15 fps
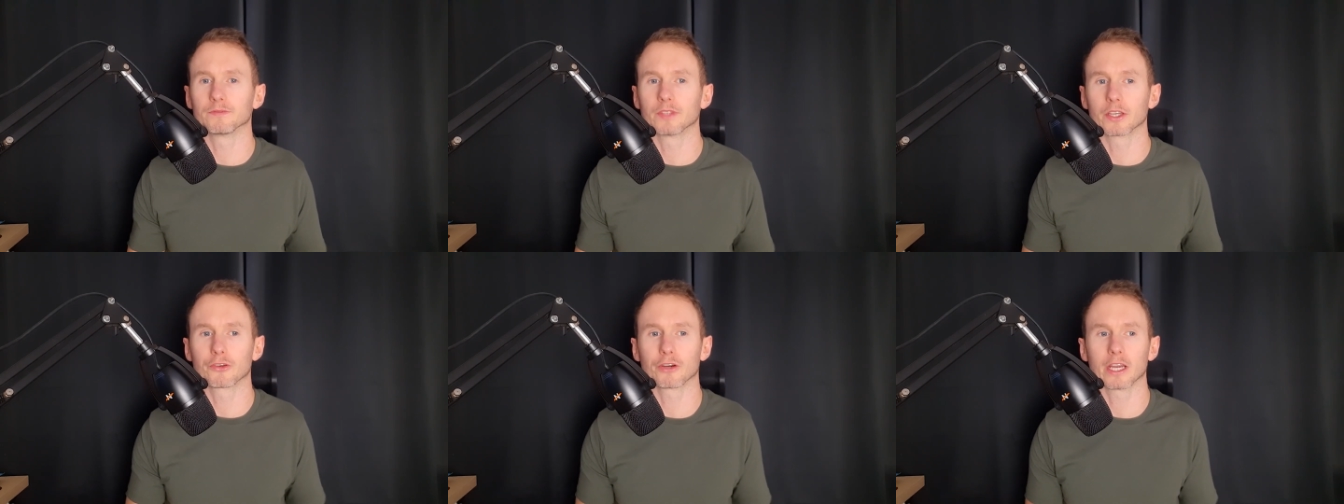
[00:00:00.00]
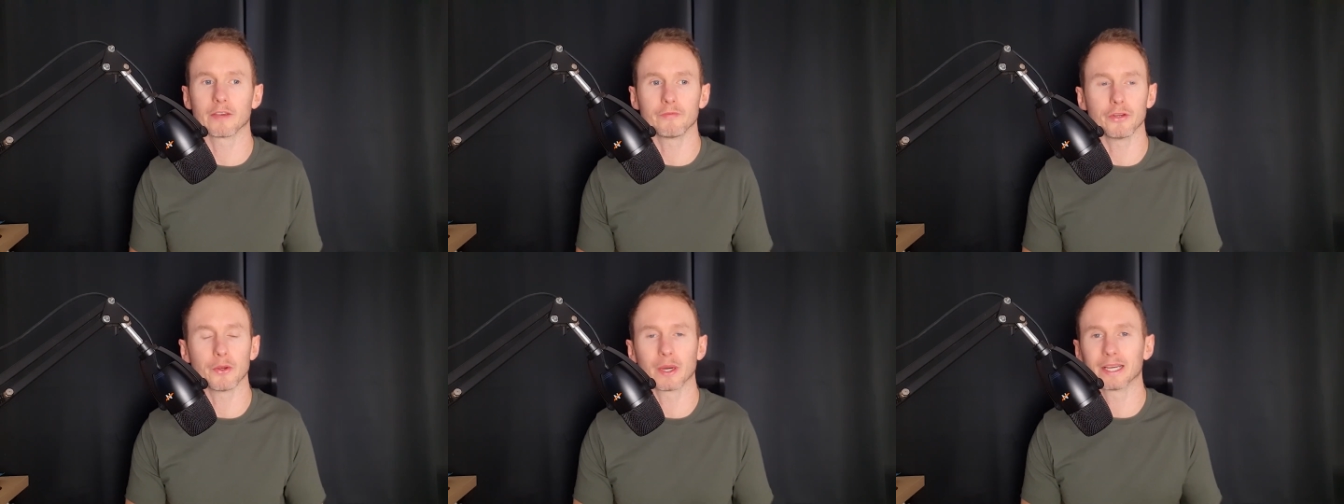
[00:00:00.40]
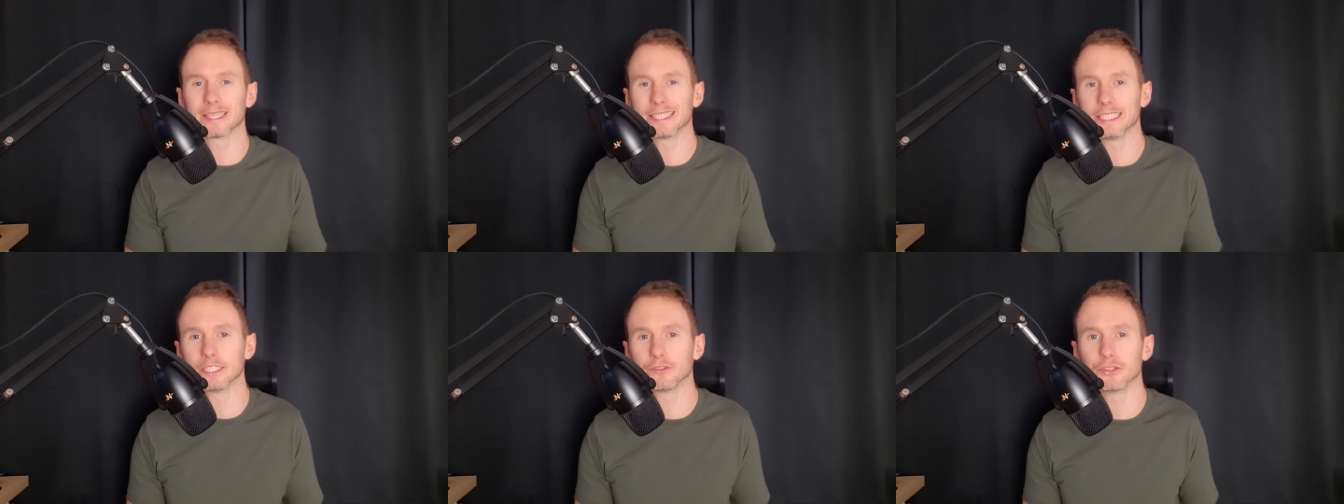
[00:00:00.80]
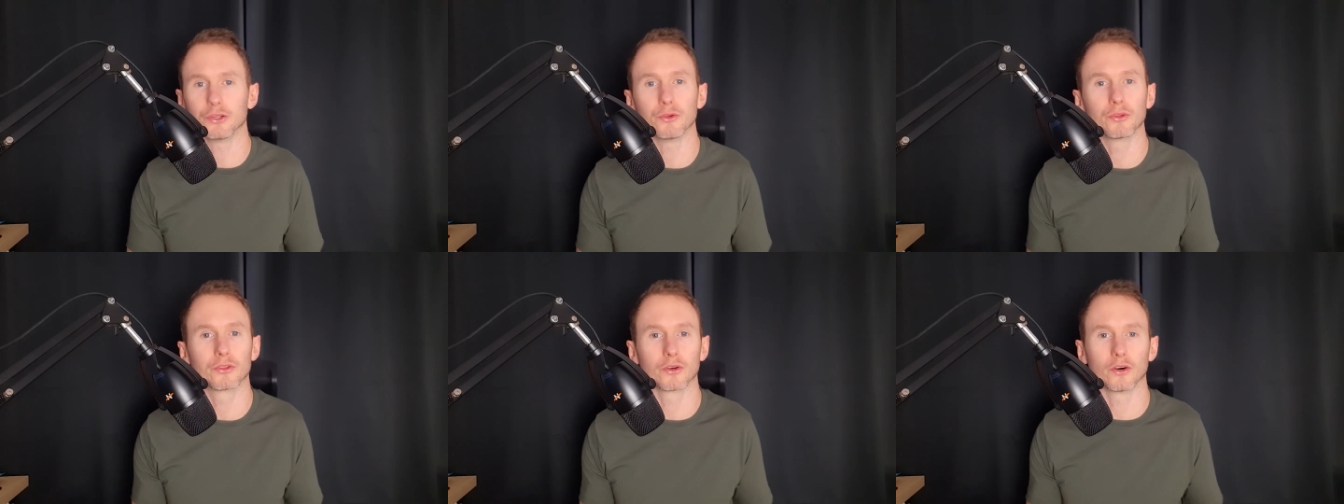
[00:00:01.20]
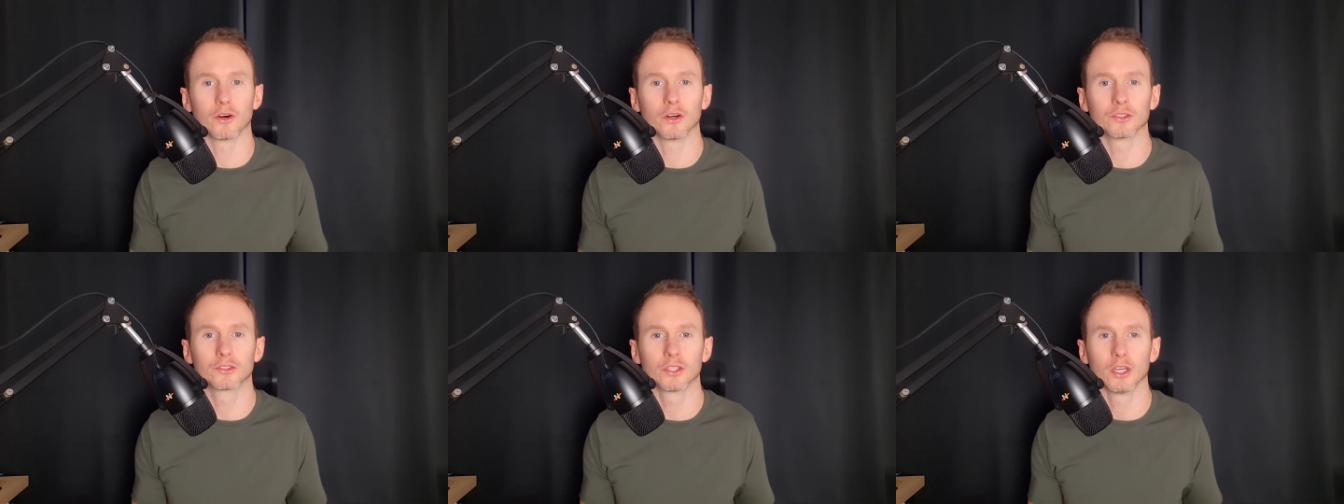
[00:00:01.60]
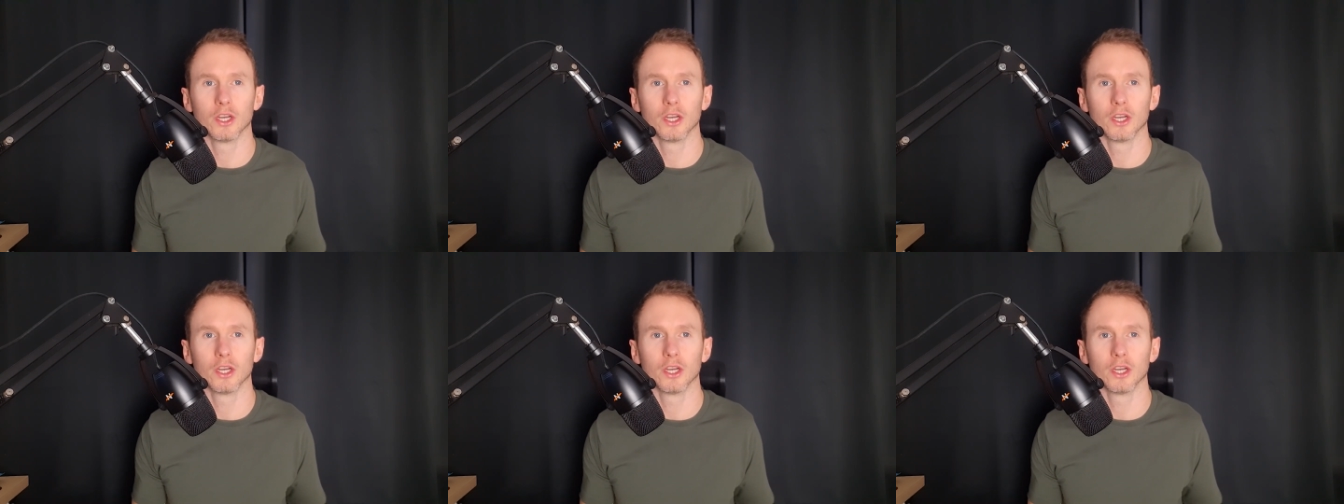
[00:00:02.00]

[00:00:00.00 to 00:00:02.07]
They crave new ideas, new thoughts.